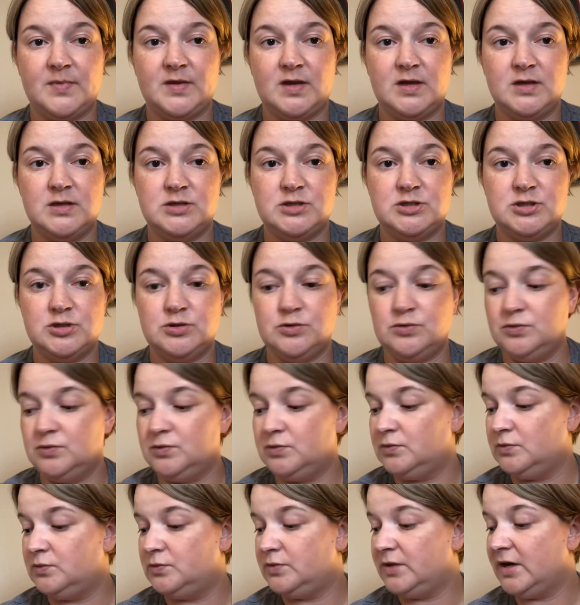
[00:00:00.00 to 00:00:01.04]

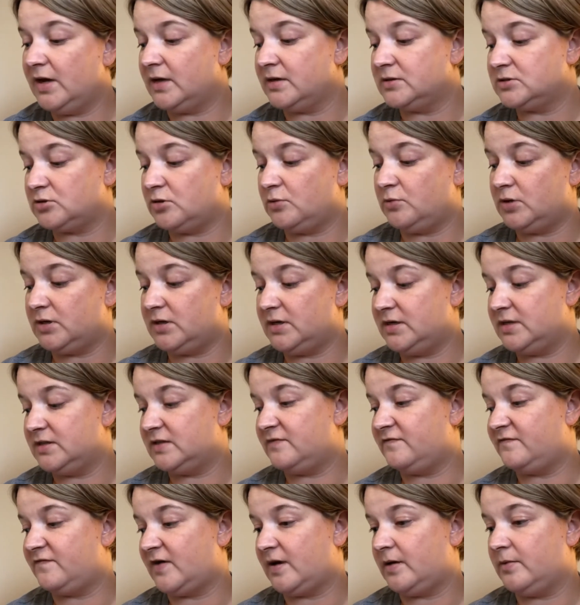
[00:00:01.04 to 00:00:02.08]
So yeah, so I wanted to get
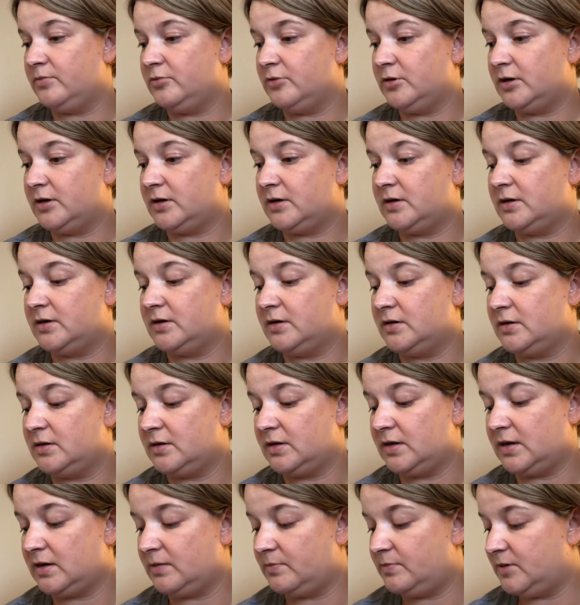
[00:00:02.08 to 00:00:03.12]
the fabric,
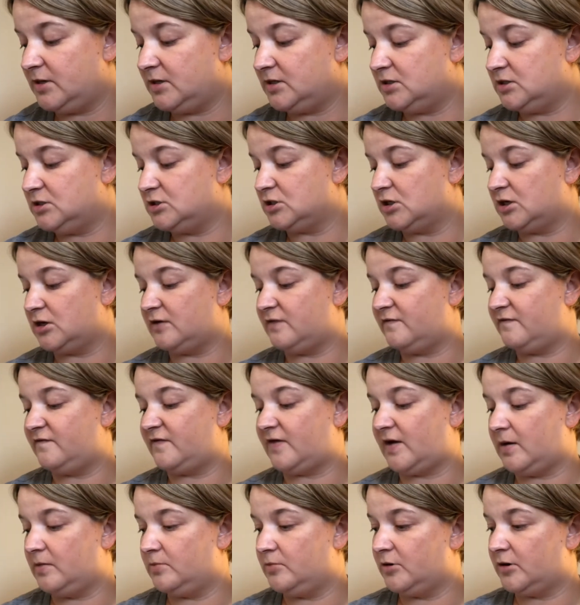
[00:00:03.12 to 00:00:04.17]
like a big chunk of
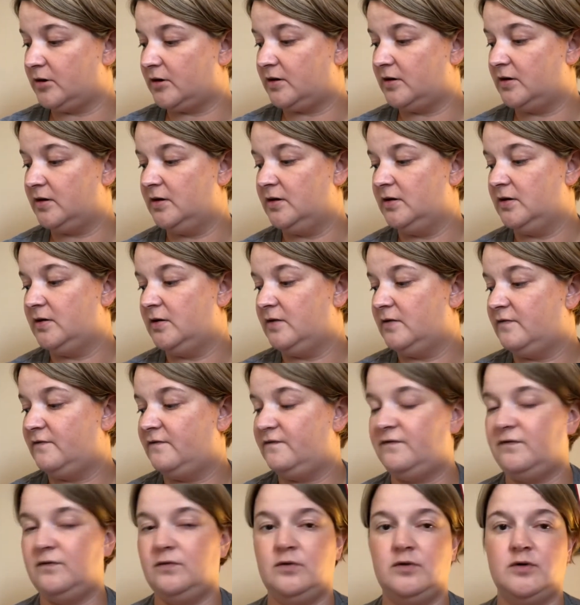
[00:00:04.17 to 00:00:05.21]
fabric
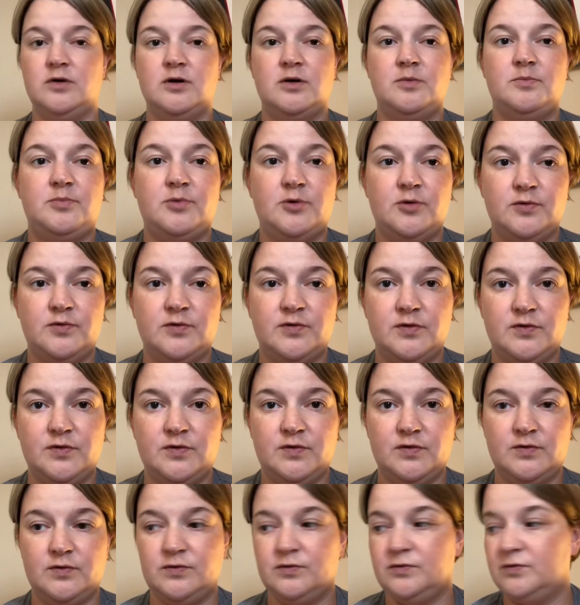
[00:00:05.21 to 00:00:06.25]
for both of
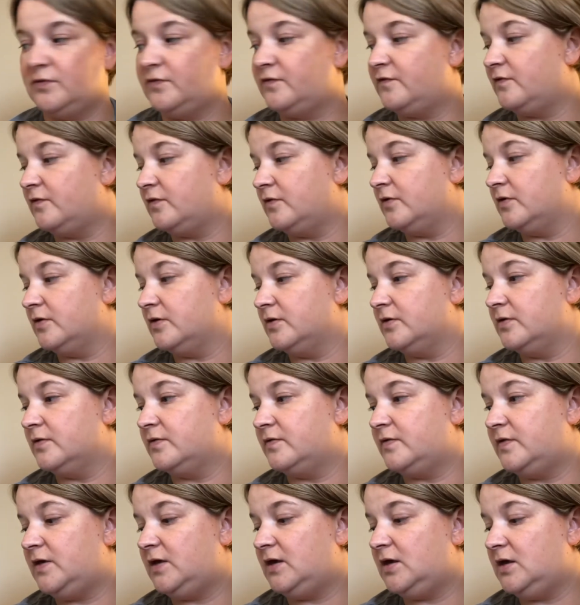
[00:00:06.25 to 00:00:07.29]
those, for
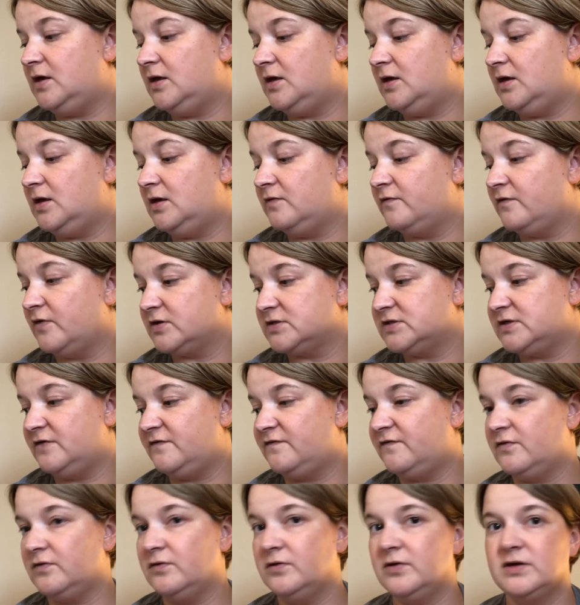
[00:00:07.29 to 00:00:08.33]
the Frosty
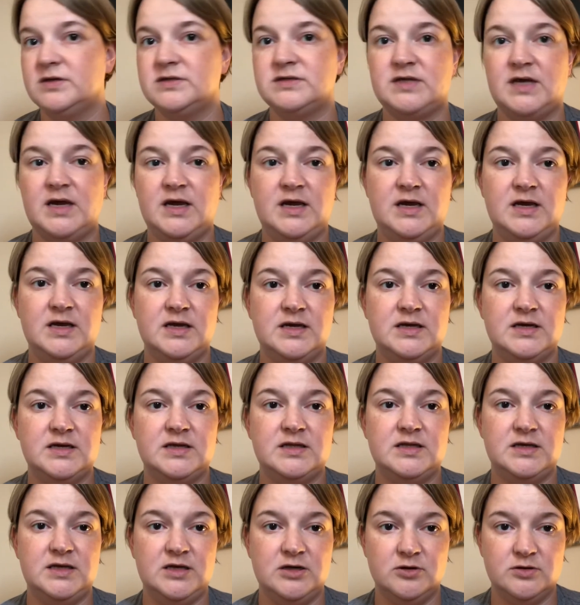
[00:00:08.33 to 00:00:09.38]
Forest and
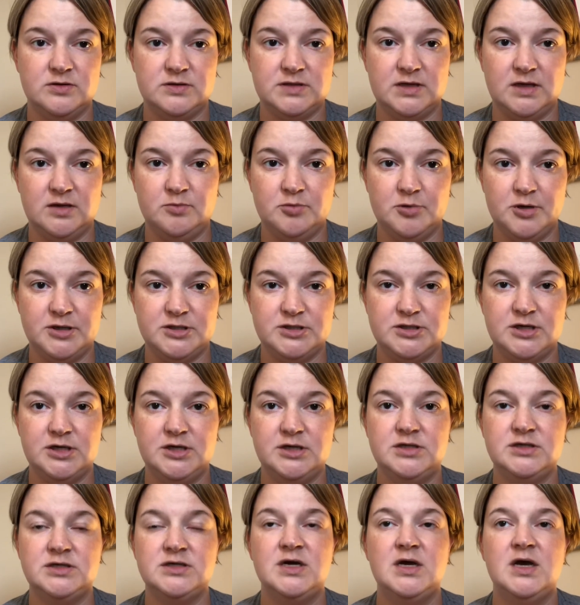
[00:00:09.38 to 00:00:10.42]
the year
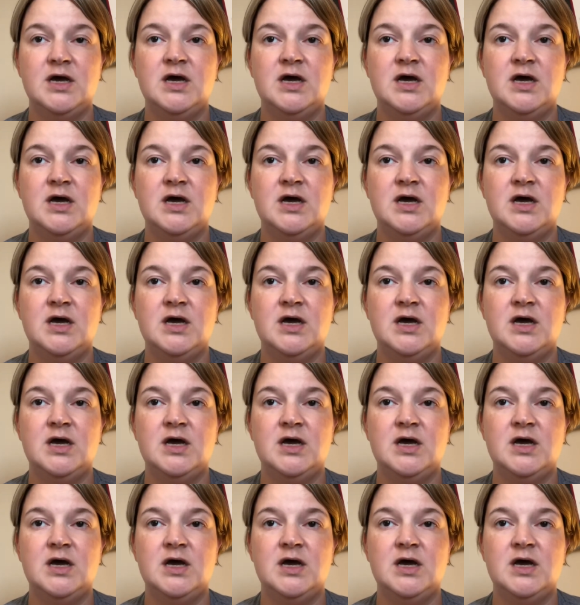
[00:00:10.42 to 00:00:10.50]
celebrations.